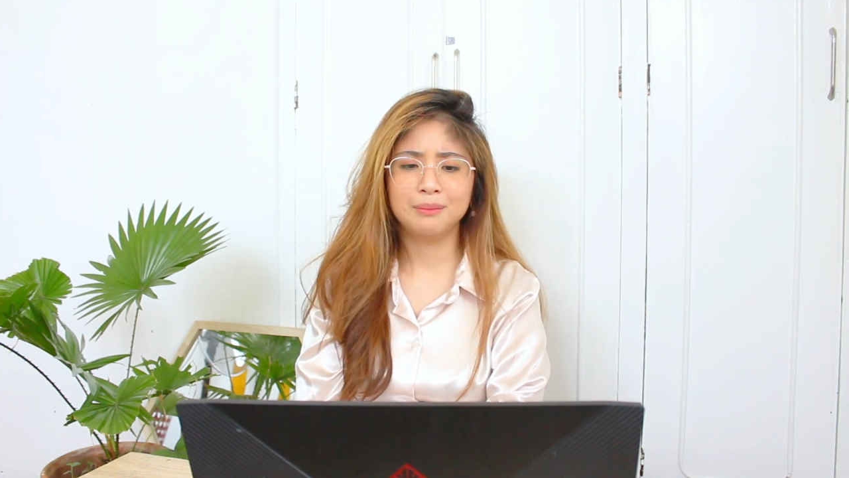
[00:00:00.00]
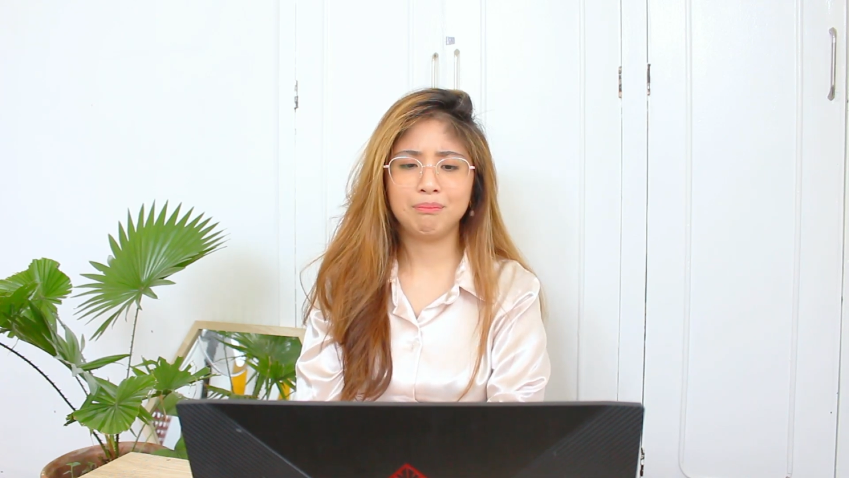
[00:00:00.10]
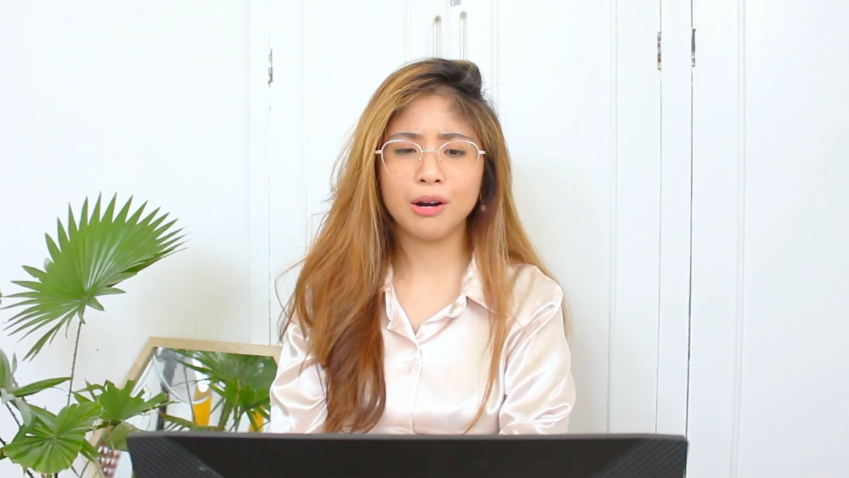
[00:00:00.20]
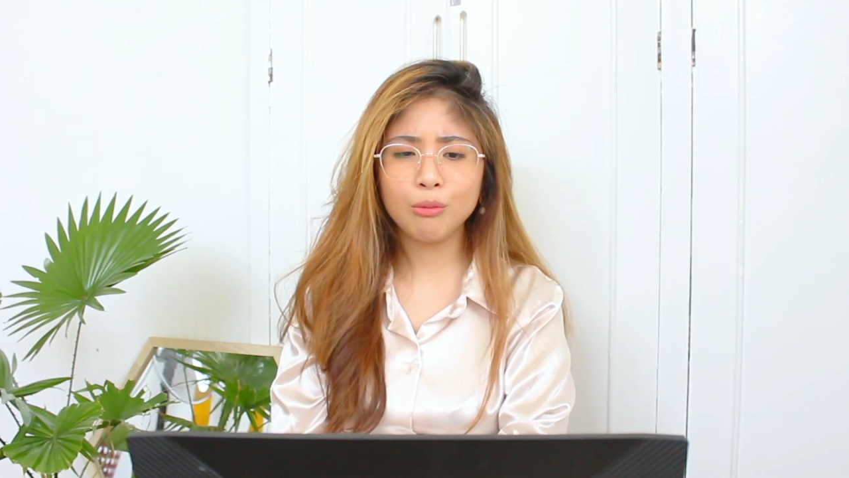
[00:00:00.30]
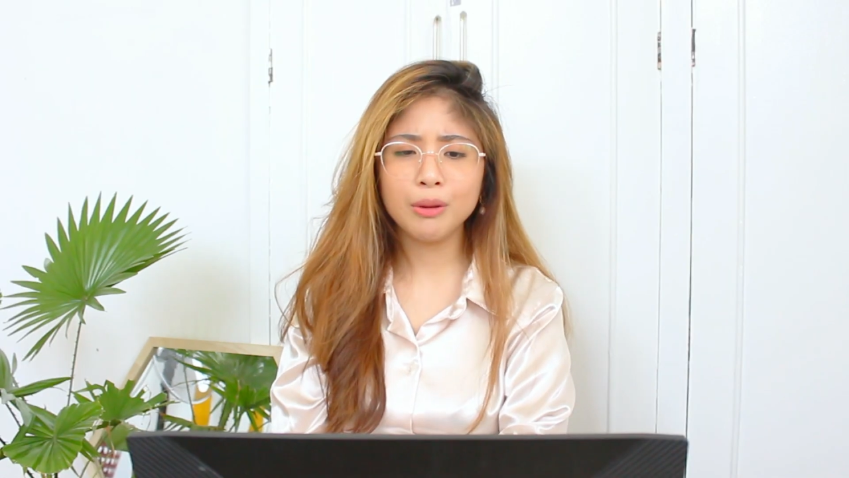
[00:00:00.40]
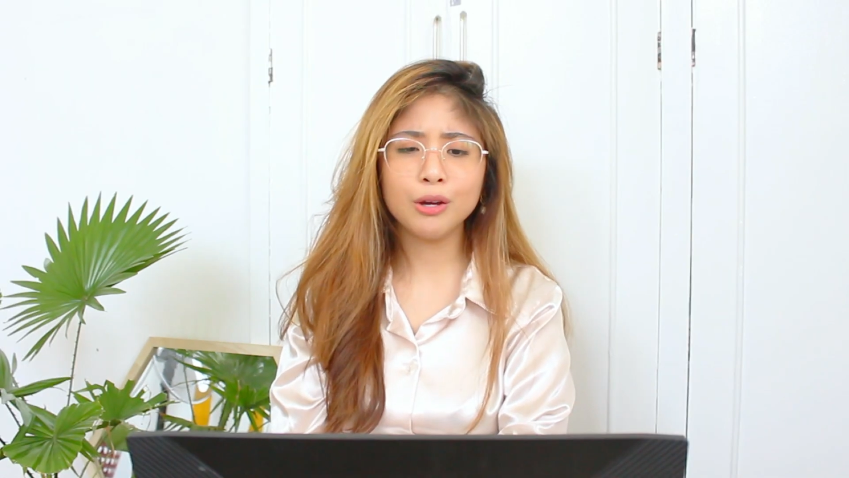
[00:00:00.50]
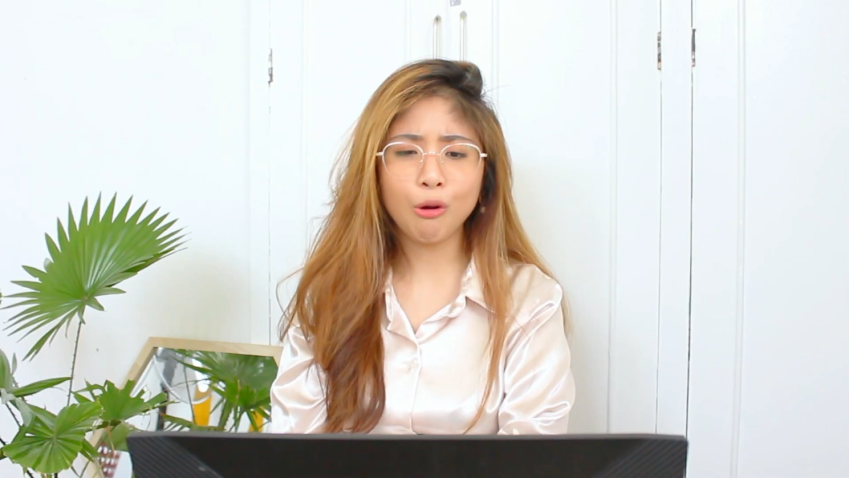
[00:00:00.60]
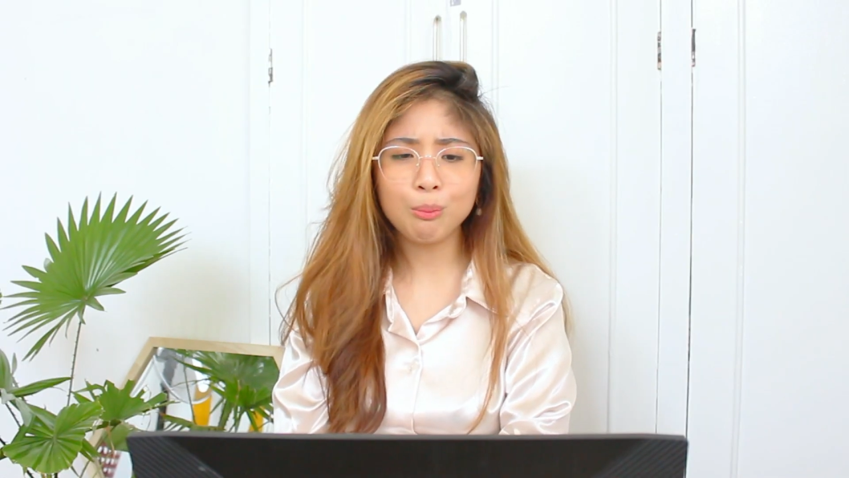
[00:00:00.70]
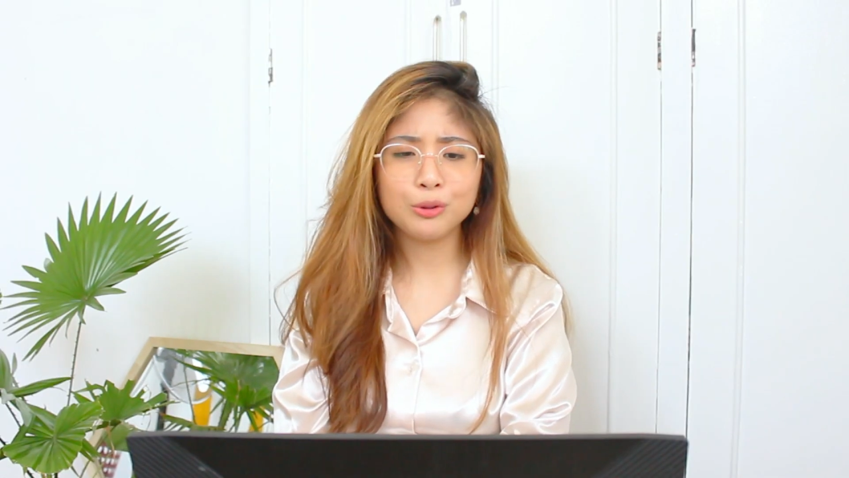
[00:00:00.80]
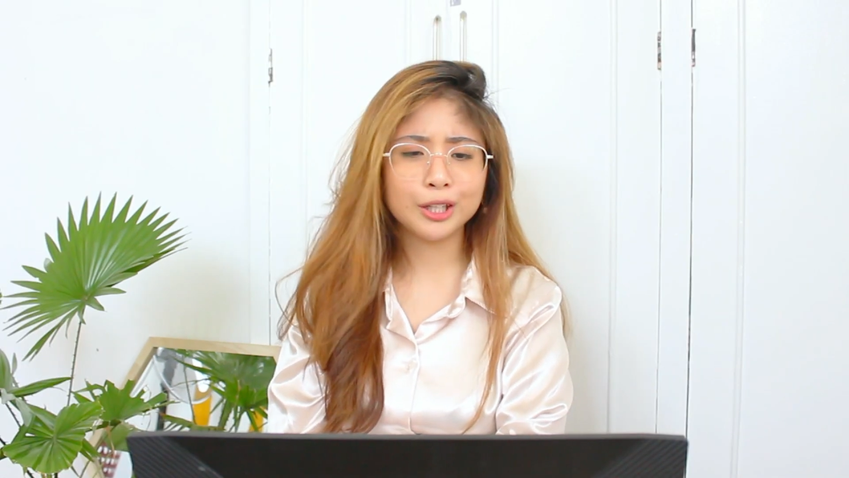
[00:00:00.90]
Pero may
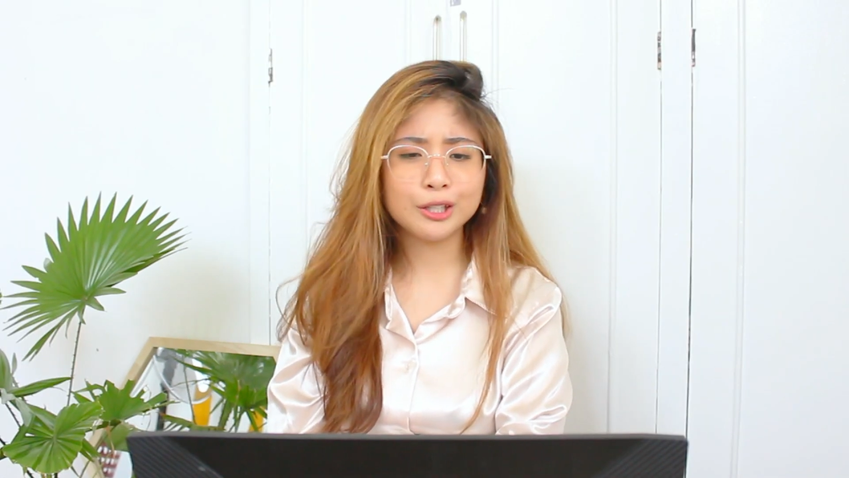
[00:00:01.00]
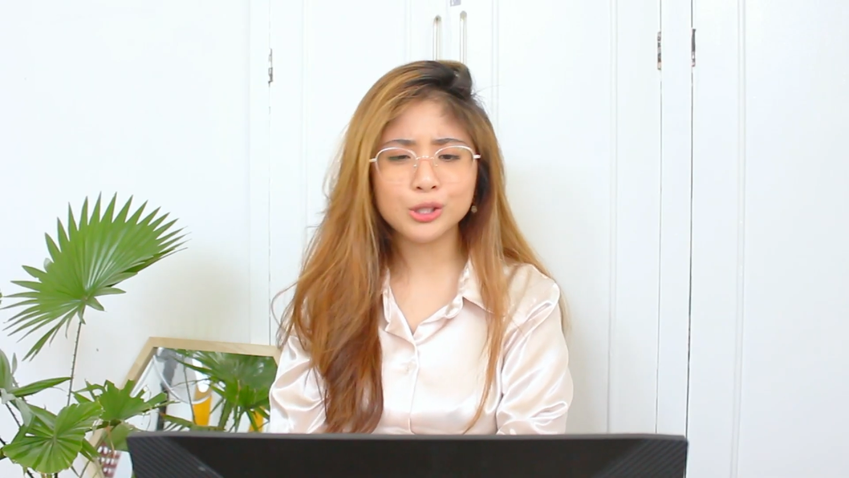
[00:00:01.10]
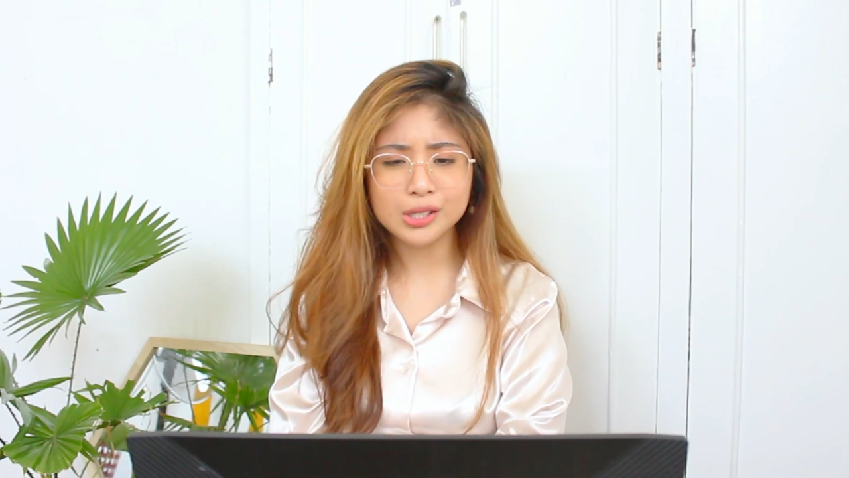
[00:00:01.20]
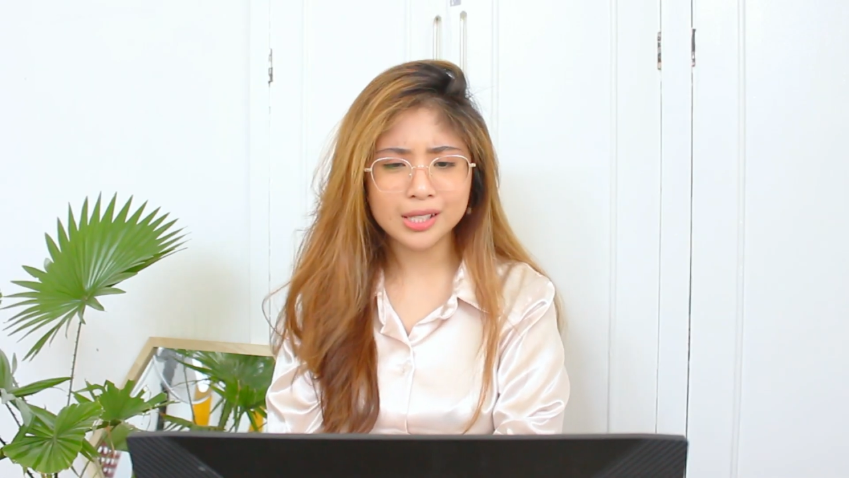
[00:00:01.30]
computations